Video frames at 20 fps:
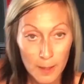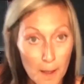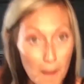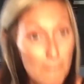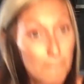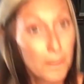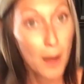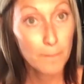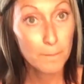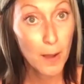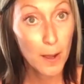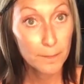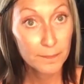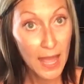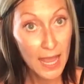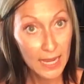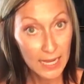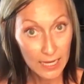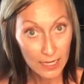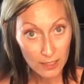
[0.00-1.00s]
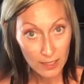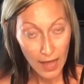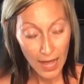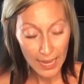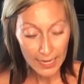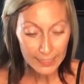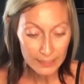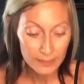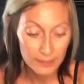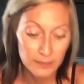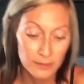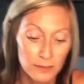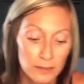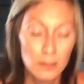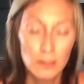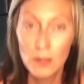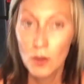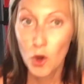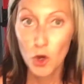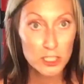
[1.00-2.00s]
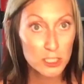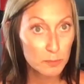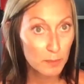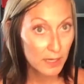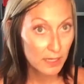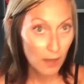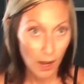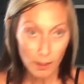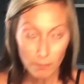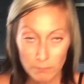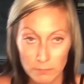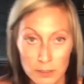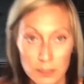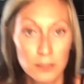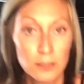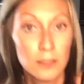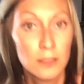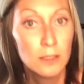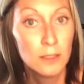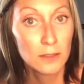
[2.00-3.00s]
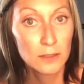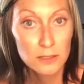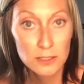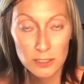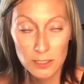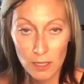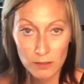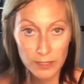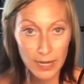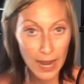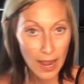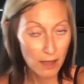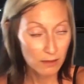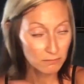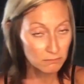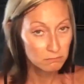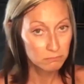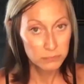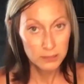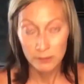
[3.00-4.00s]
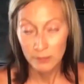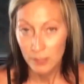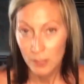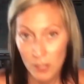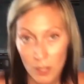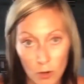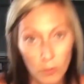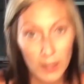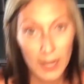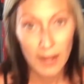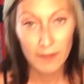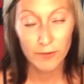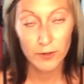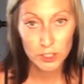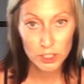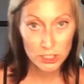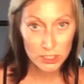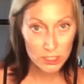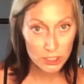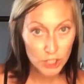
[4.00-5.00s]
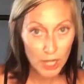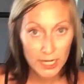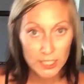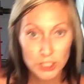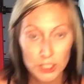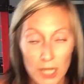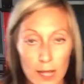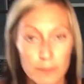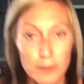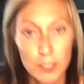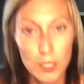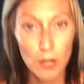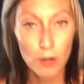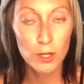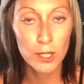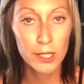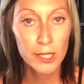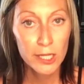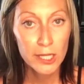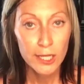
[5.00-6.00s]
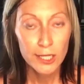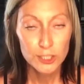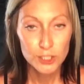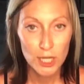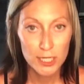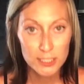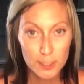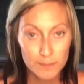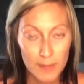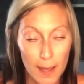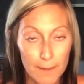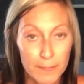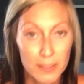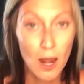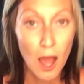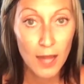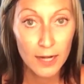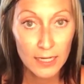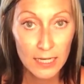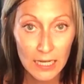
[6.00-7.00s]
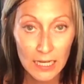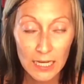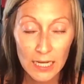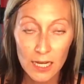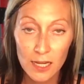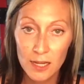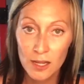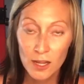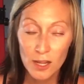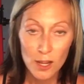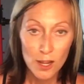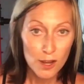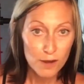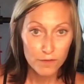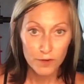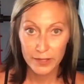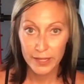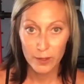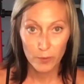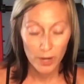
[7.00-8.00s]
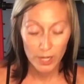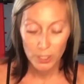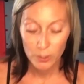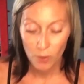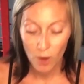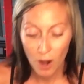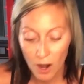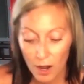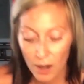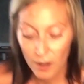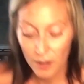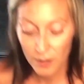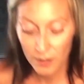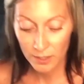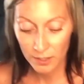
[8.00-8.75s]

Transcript: bump up that incline or speed up, slow down, whatever, just to change it up, you know, change up that monotony, forget where you are.